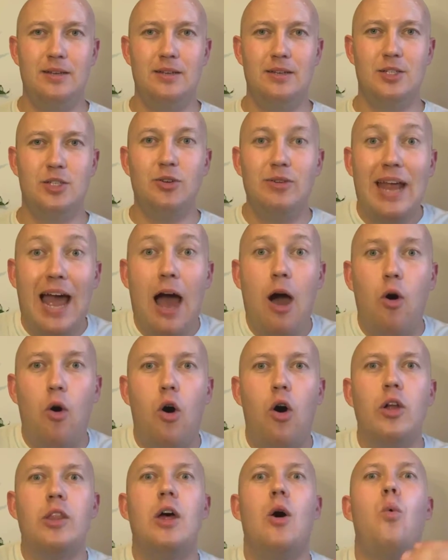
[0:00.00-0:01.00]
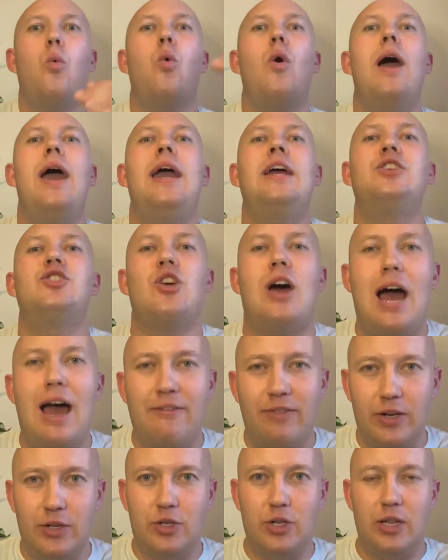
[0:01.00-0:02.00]
So now on the way
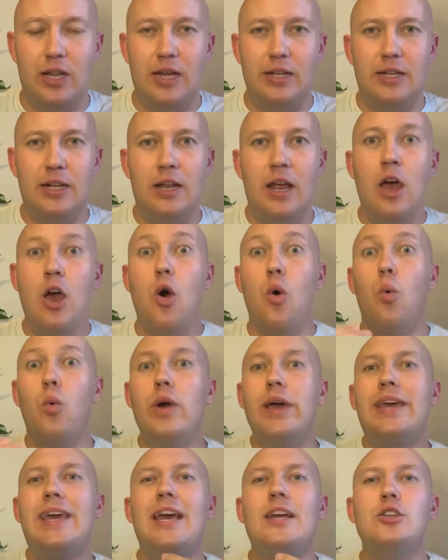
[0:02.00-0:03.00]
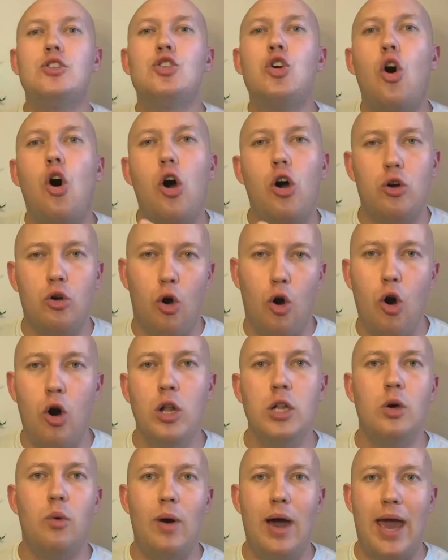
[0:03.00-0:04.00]
driving to London, we can talk
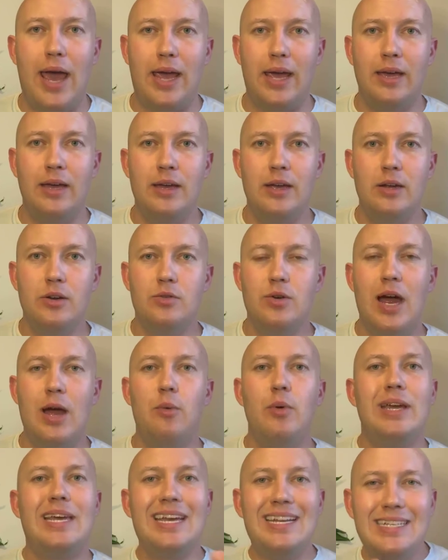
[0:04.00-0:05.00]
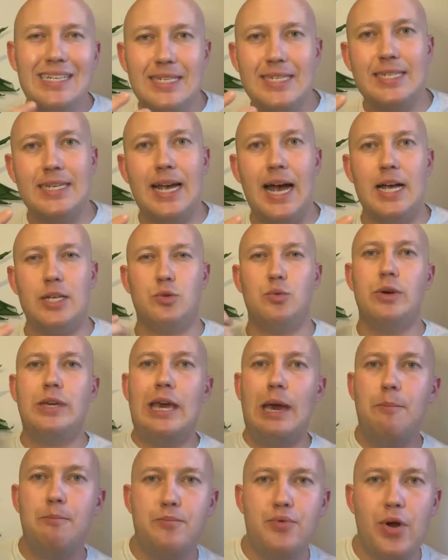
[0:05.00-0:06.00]
all the way, right? We can discuss, we
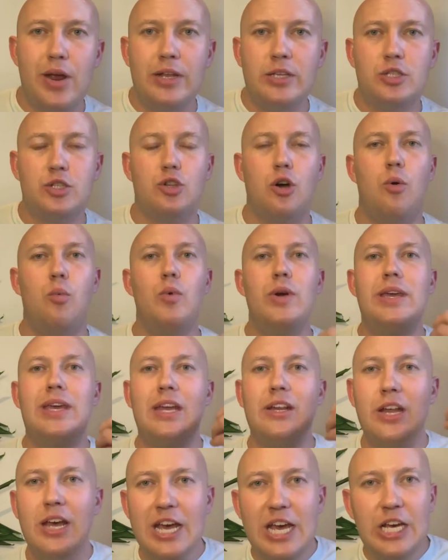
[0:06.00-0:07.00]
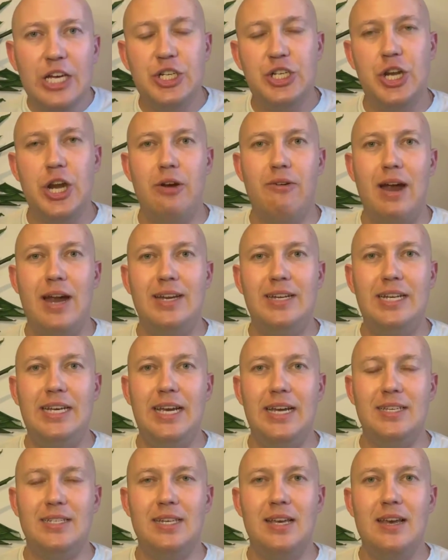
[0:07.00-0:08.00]
can brainstorm, we can share
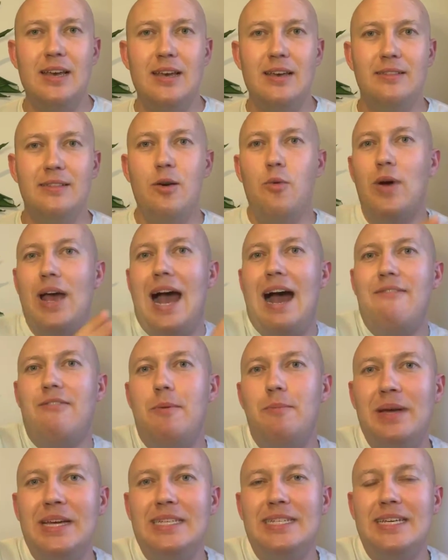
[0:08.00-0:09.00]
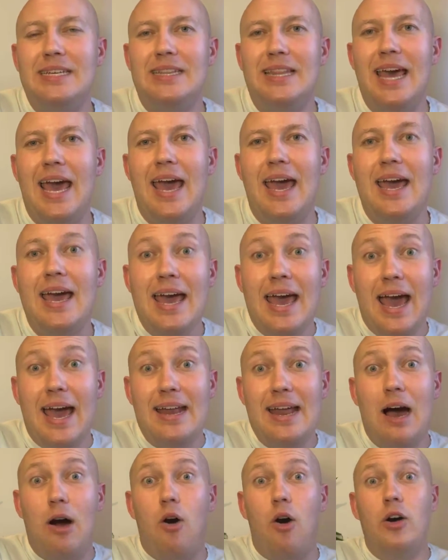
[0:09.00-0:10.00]
ideas. Then we have a meeting there,
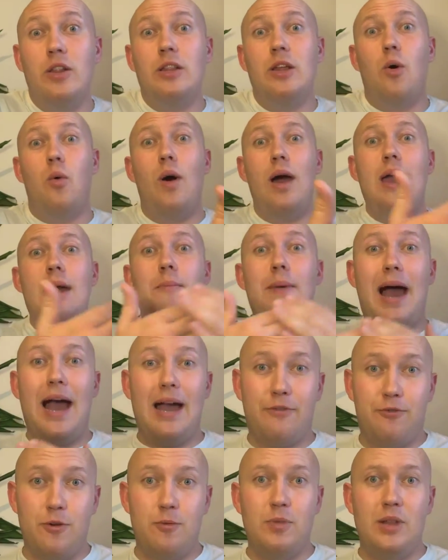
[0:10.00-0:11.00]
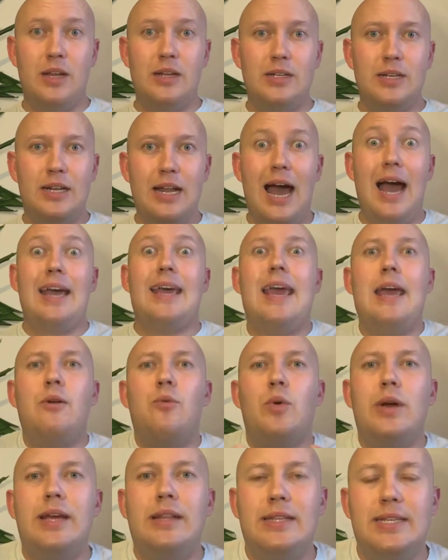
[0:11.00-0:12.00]
and now on the way back from London, again
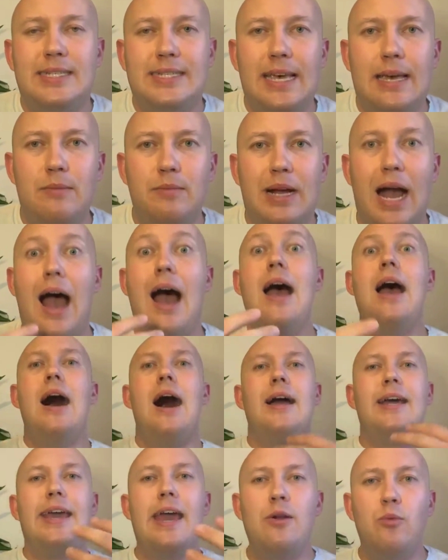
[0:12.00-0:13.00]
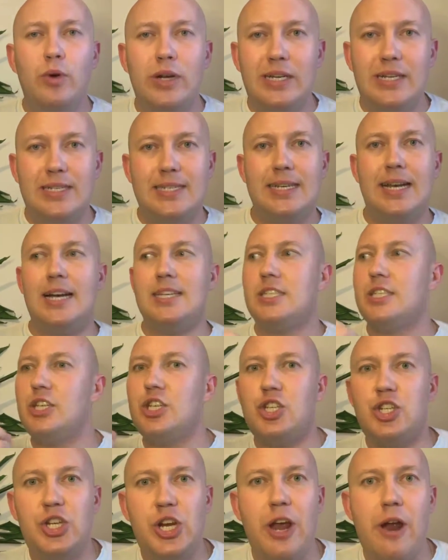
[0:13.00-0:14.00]
we're in the same car. Again we're discussing,
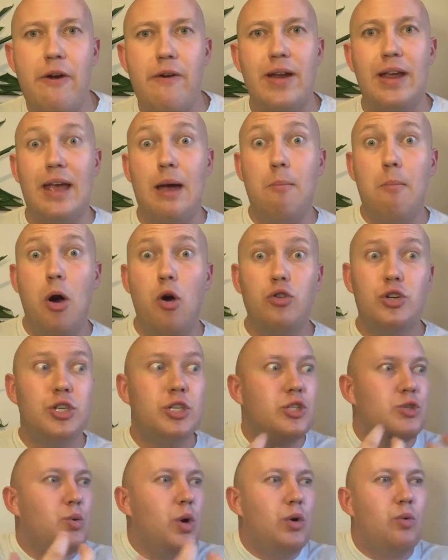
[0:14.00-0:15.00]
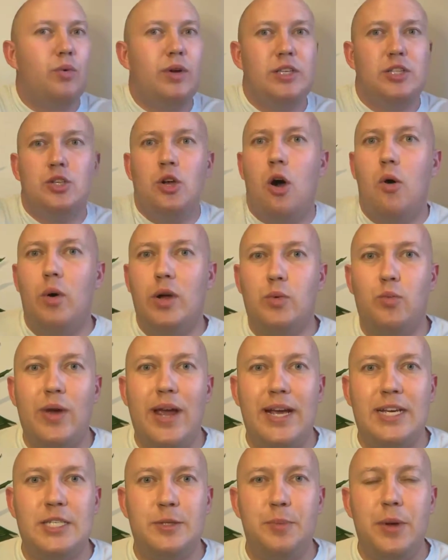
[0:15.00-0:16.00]
sharing emotions, what we saw, what we
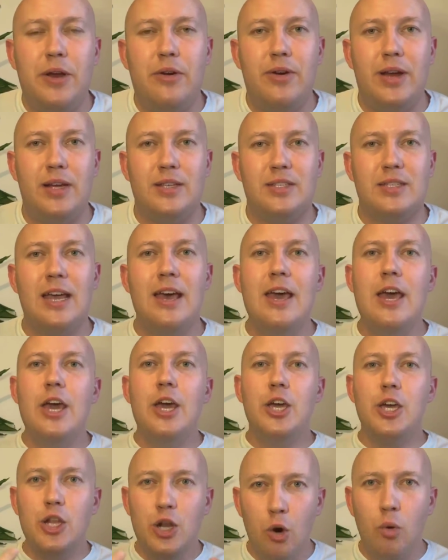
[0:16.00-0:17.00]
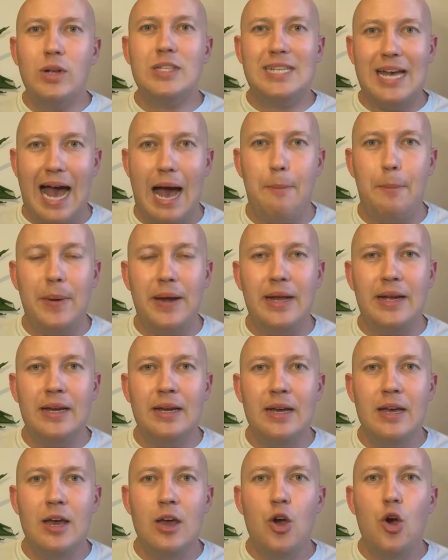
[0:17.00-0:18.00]
experienced. You know what's happening?
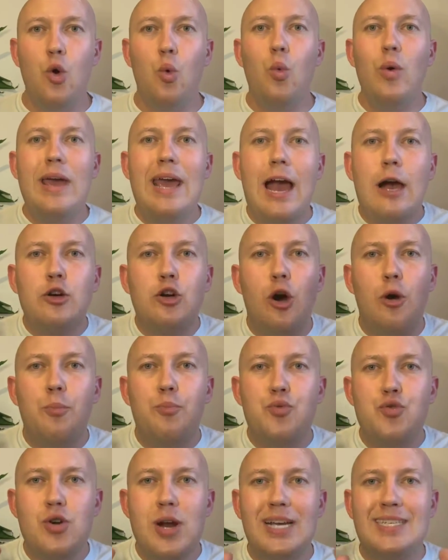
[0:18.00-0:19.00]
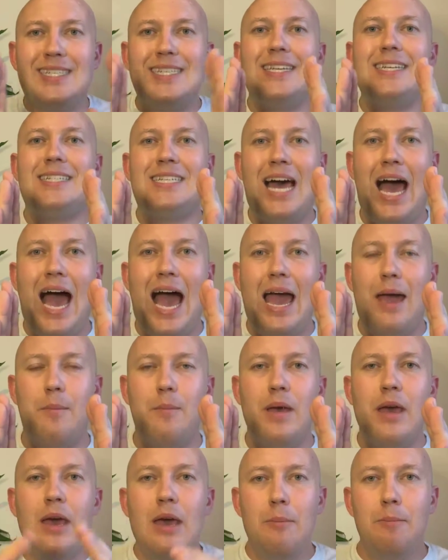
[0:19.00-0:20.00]
We are compressing
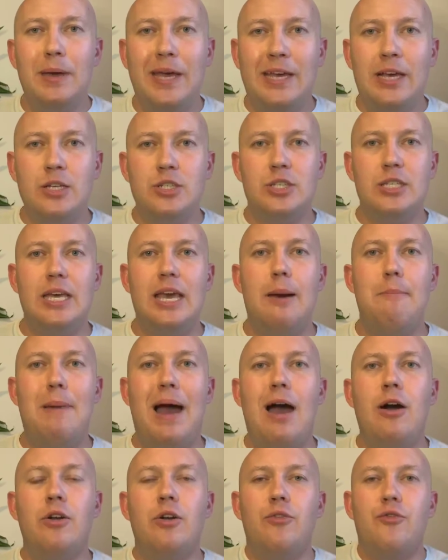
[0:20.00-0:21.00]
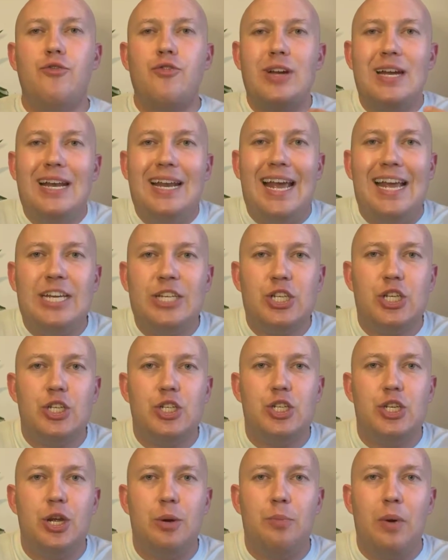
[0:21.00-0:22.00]
time, because the amount of
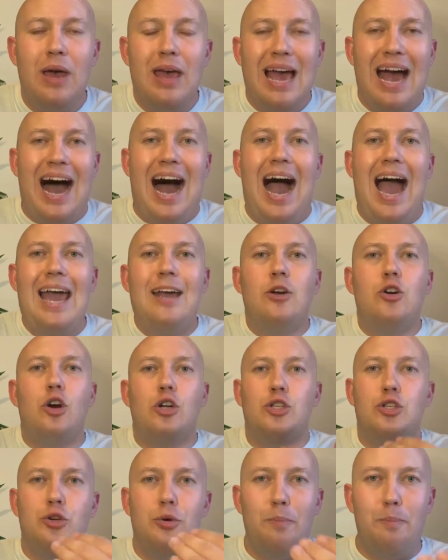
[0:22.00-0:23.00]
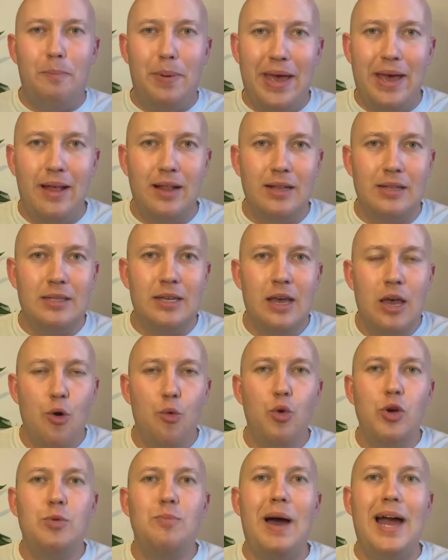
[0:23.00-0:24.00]
relationship I got to build
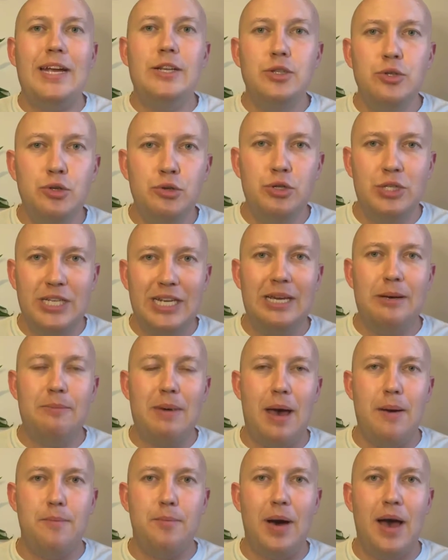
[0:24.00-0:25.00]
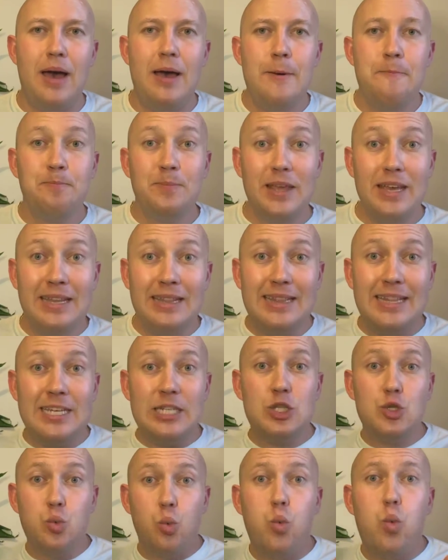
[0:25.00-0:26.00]
with my new team member in
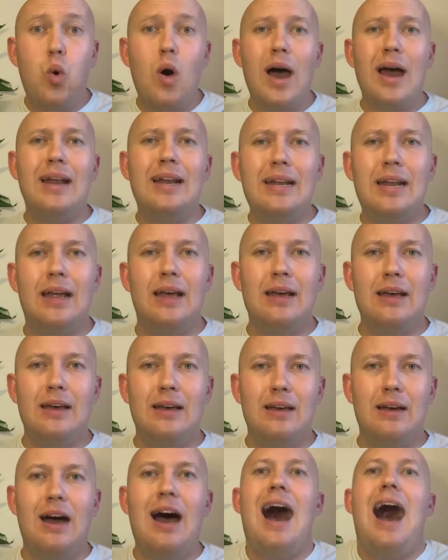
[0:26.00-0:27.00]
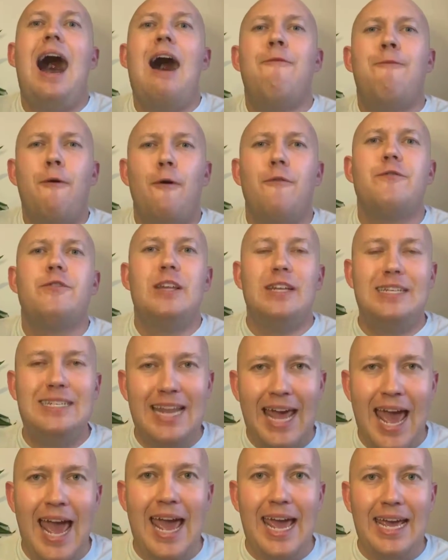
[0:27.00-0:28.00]
this one half of the
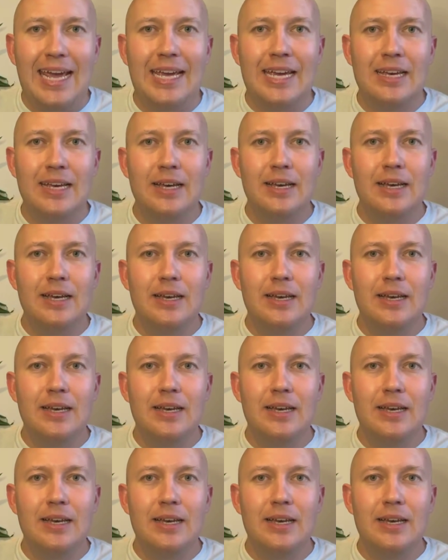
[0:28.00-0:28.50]
day,